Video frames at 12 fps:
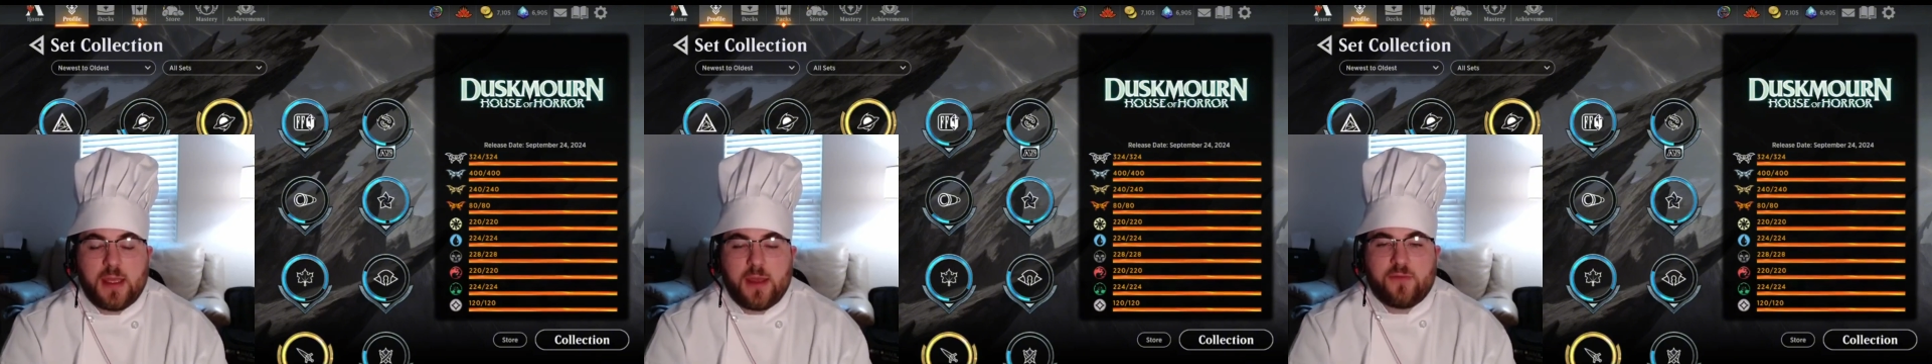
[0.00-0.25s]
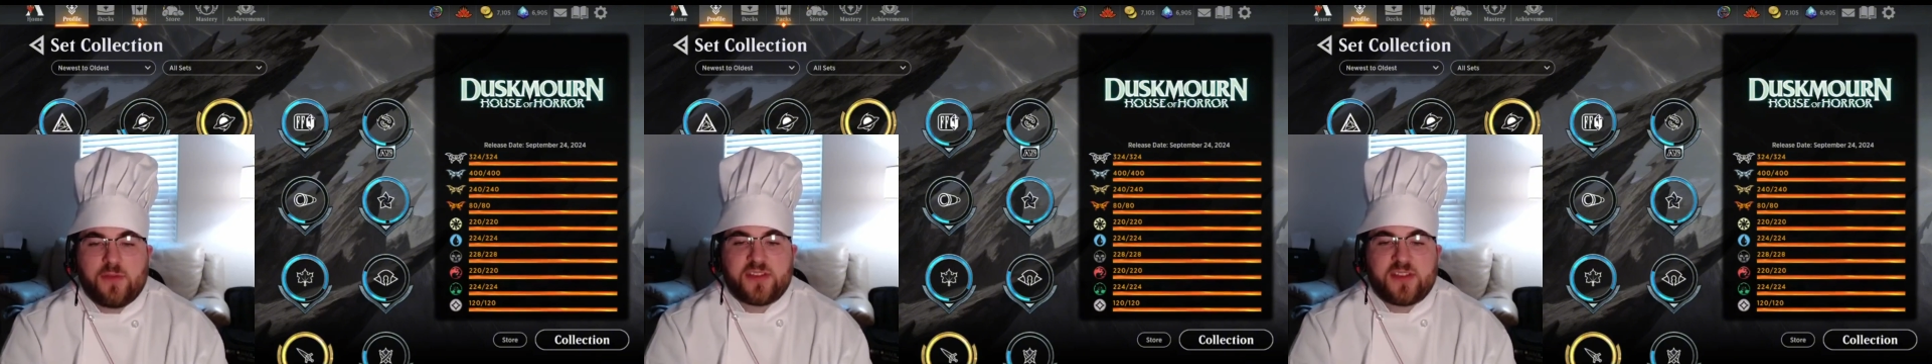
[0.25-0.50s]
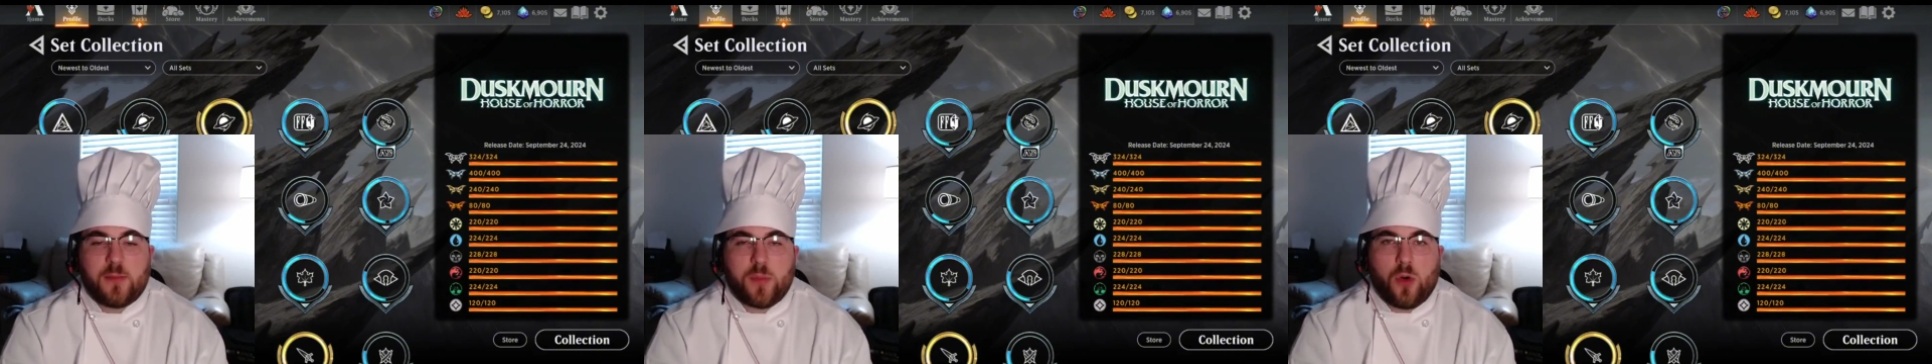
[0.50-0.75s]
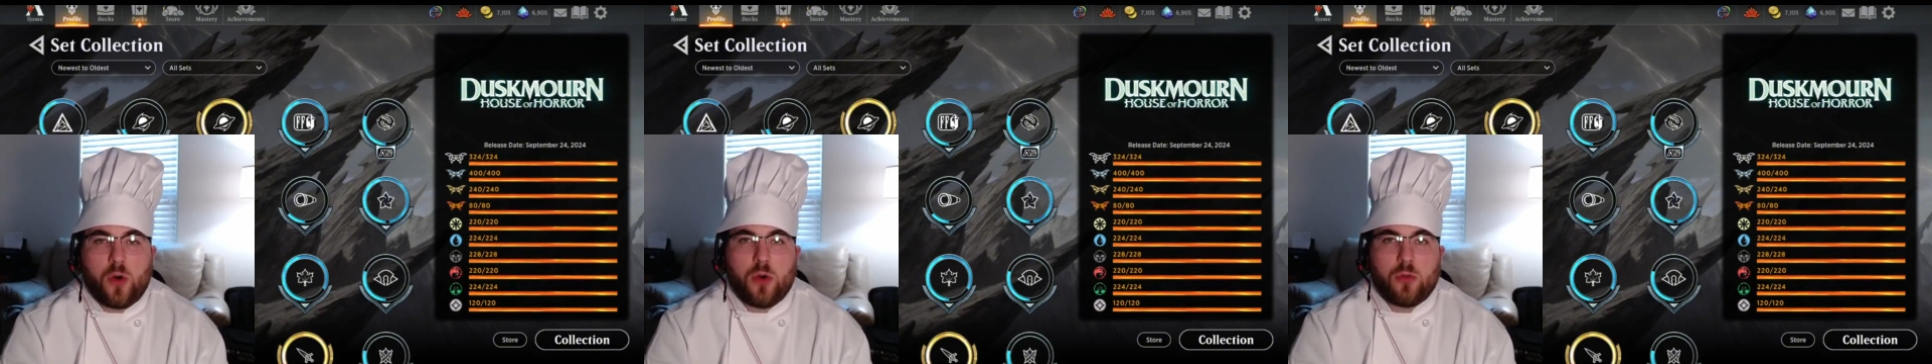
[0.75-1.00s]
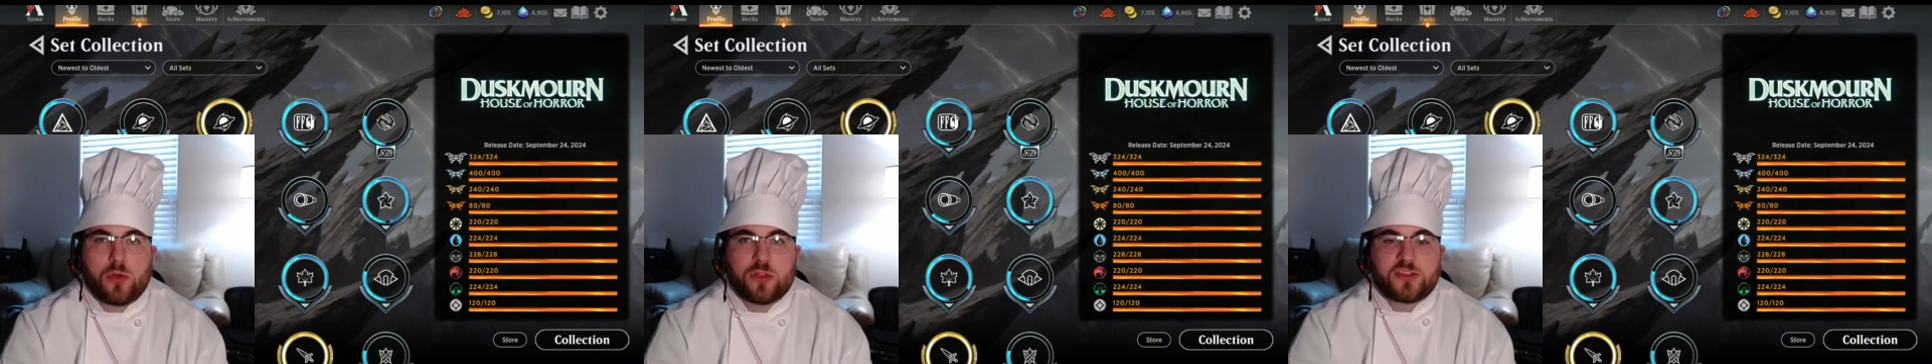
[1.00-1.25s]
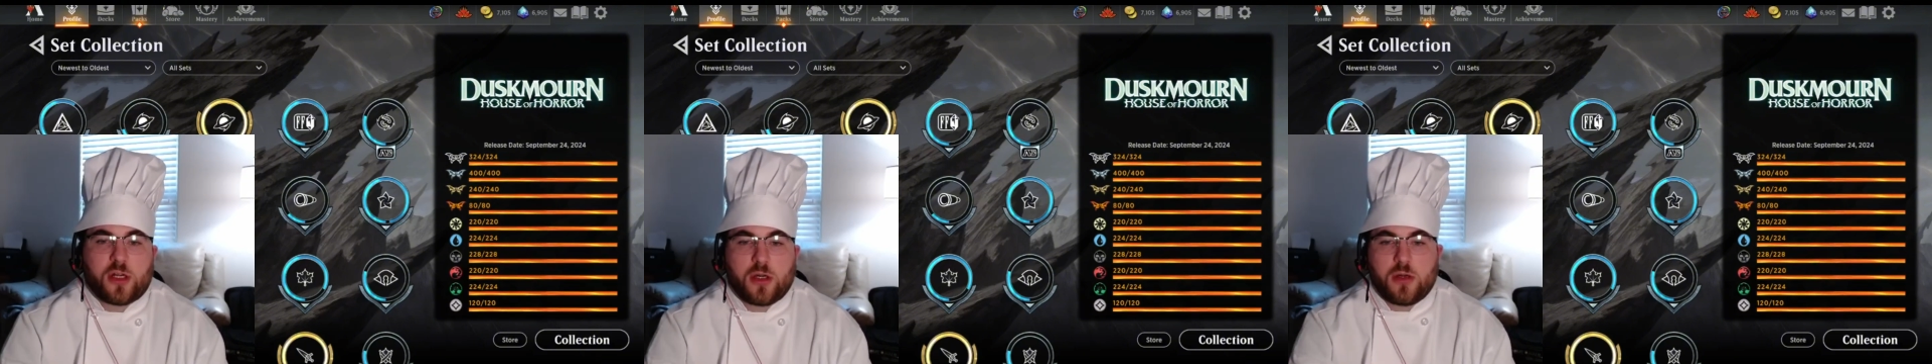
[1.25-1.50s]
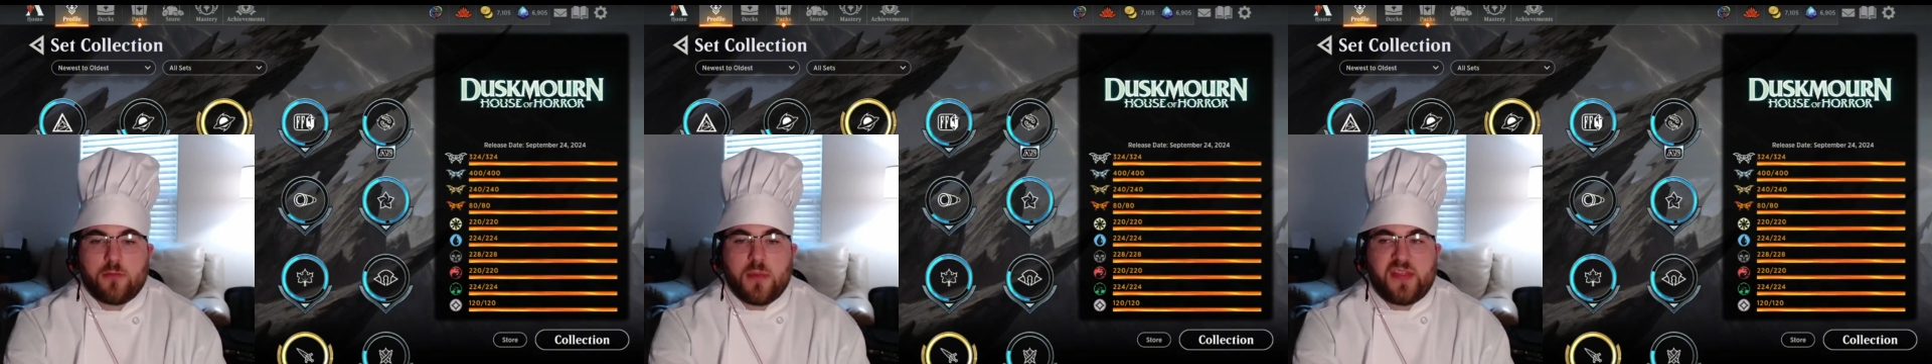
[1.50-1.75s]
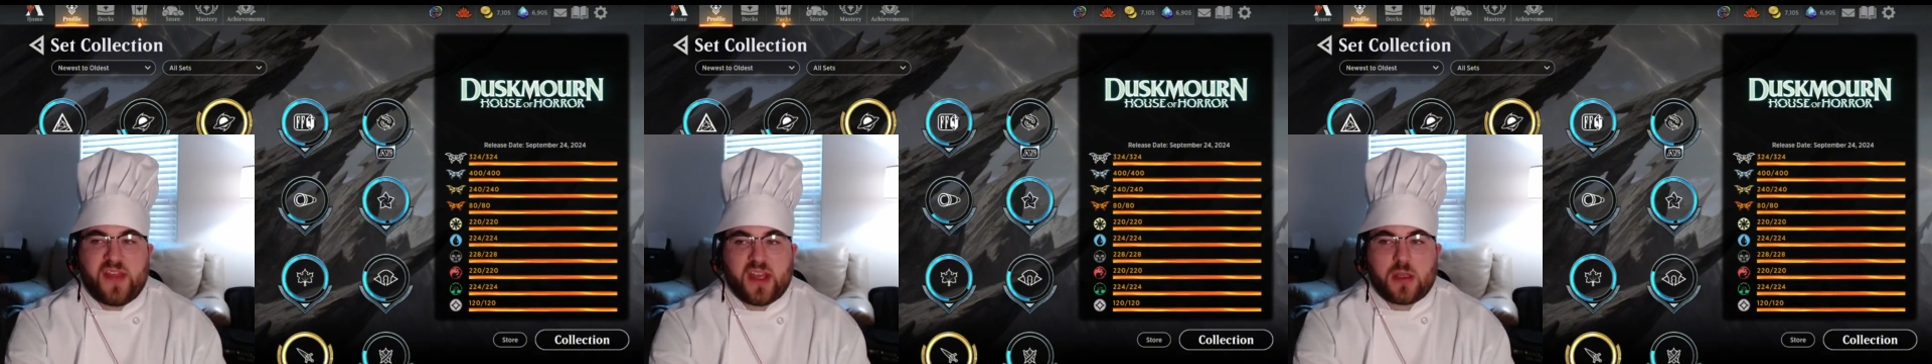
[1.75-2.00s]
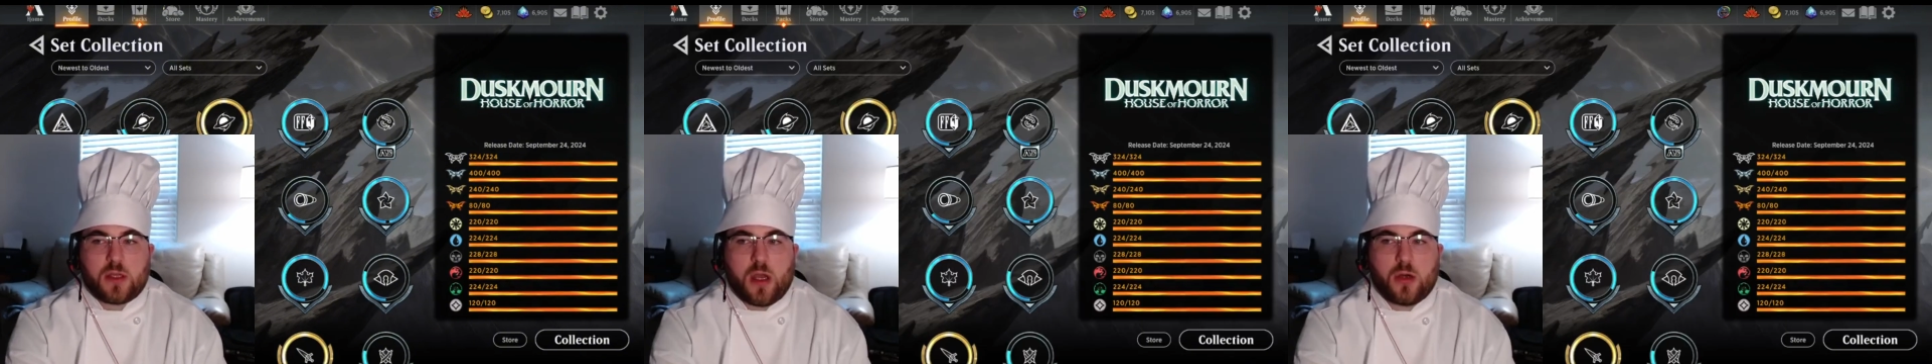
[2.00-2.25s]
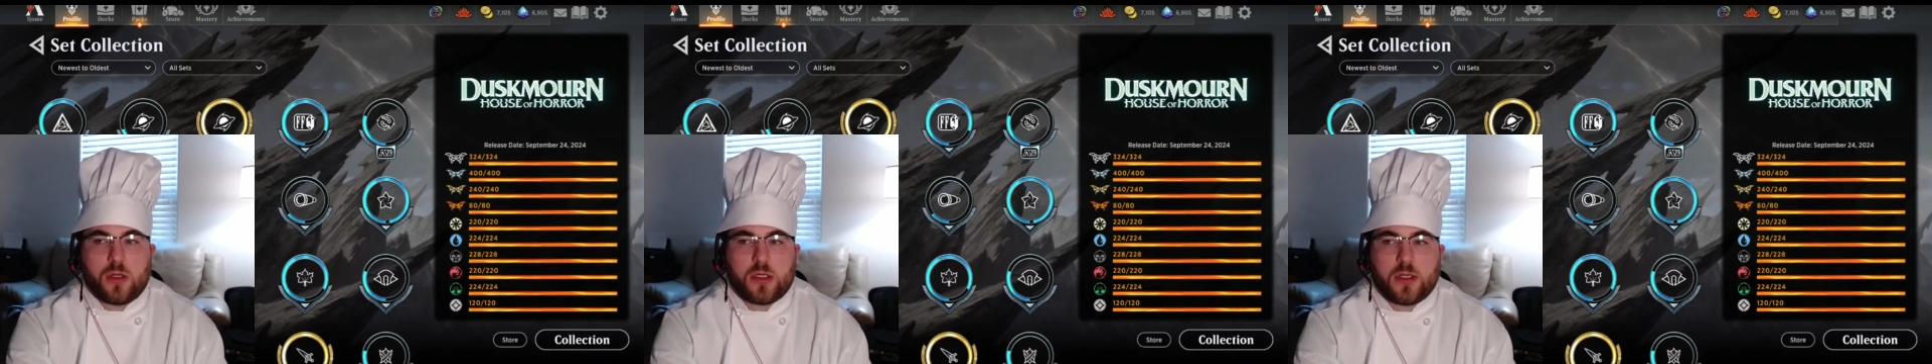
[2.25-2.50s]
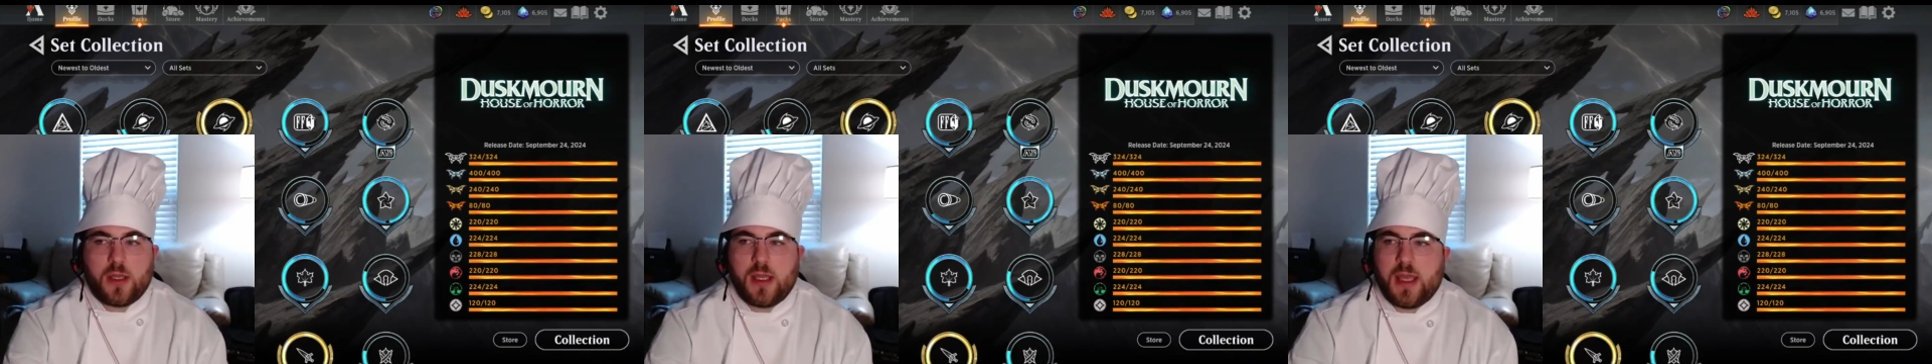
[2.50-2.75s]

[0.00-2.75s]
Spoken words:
the symbol will turn mythic colored.